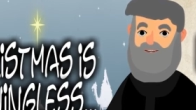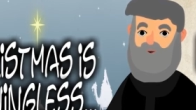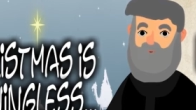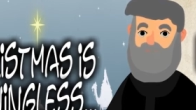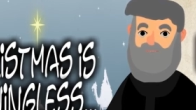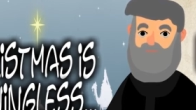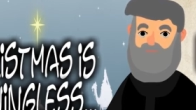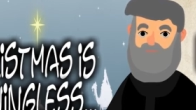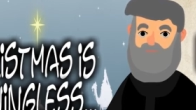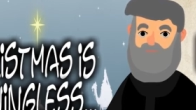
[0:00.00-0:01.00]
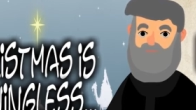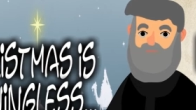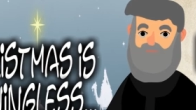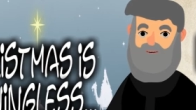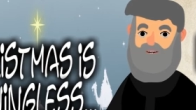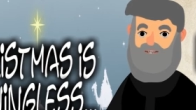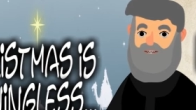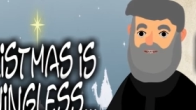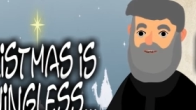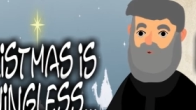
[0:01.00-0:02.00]
tomb. It's
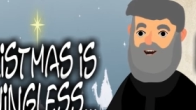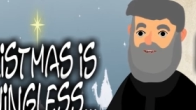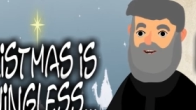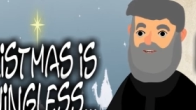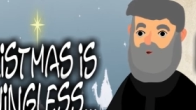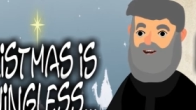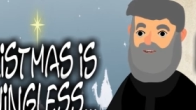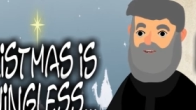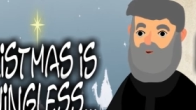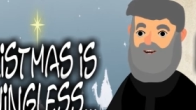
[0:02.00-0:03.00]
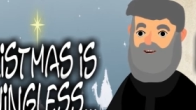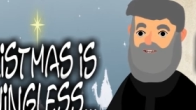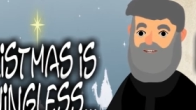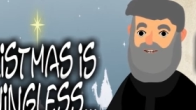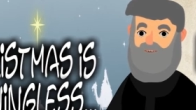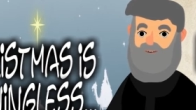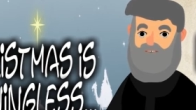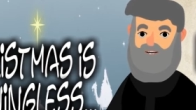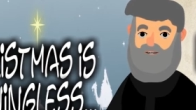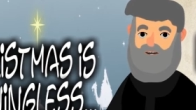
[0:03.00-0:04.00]
easy to get distracted with the seasonal
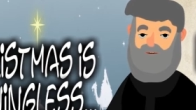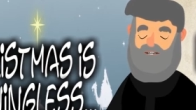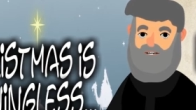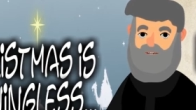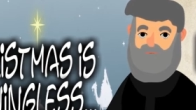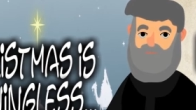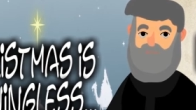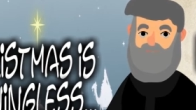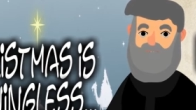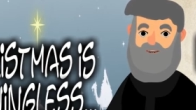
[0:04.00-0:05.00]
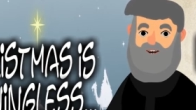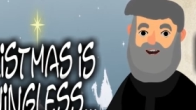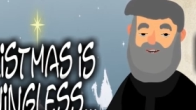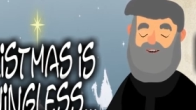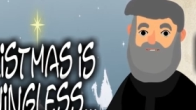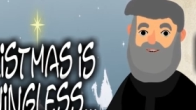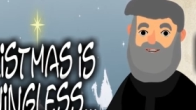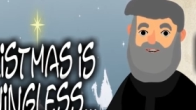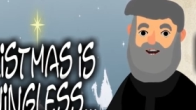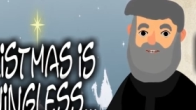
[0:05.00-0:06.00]
festivities, but the activities
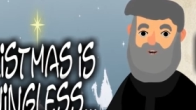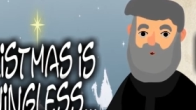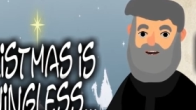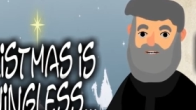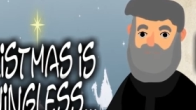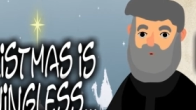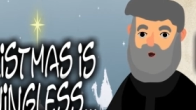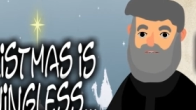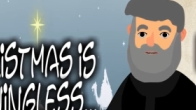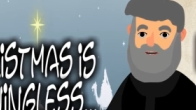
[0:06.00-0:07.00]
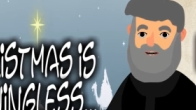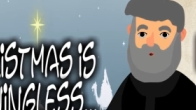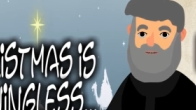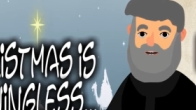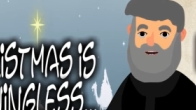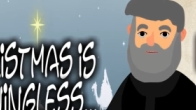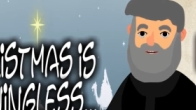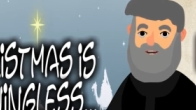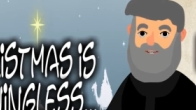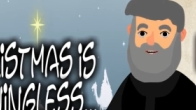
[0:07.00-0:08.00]
can serve as more of a deterrent than a
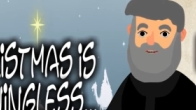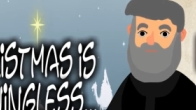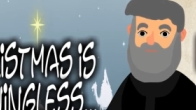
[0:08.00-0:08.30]
blessing.